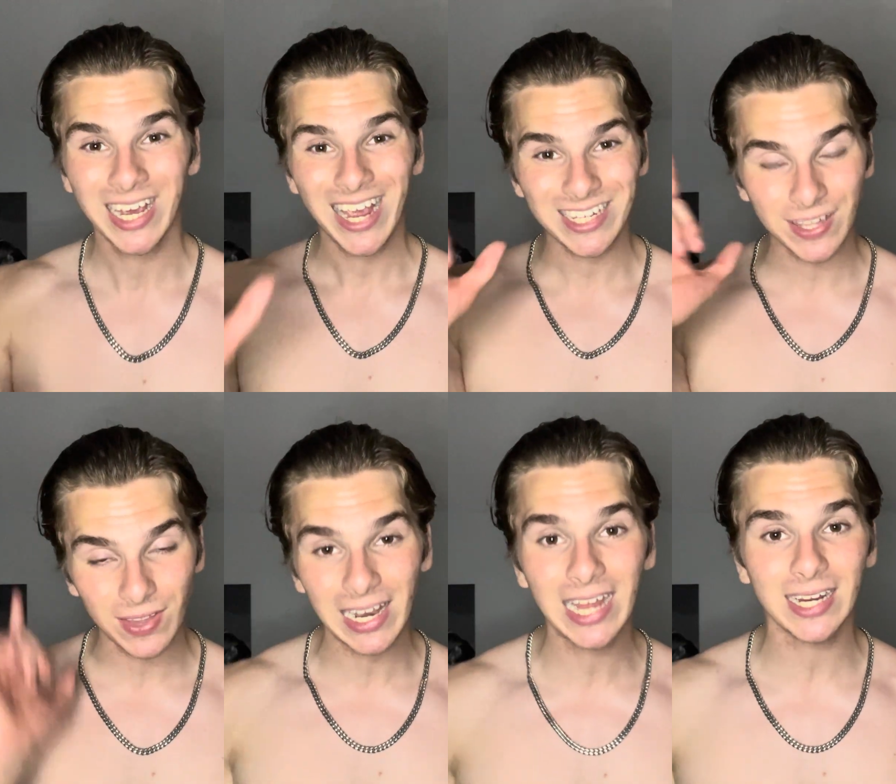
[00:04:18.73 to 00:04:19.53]
is in the
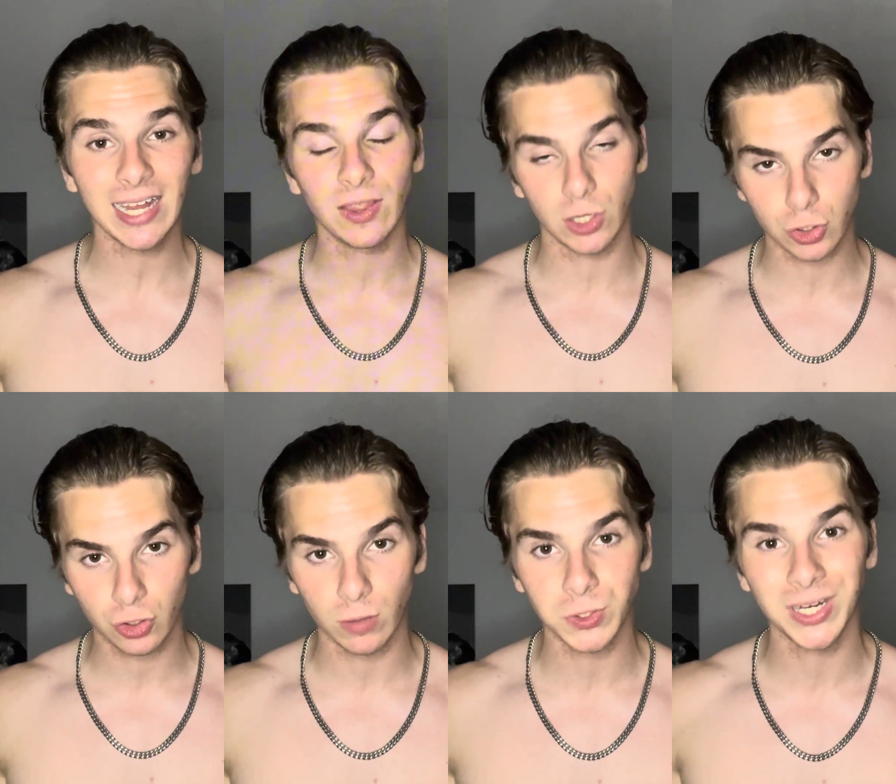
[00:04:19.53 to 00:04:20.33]
link in the
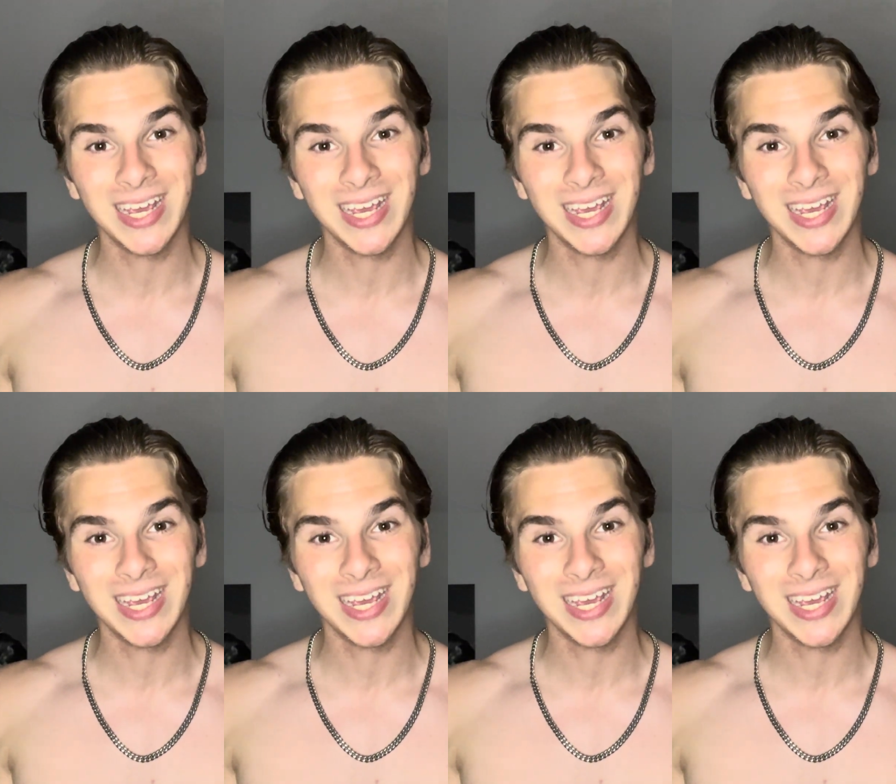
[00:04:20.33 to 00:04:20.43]
description.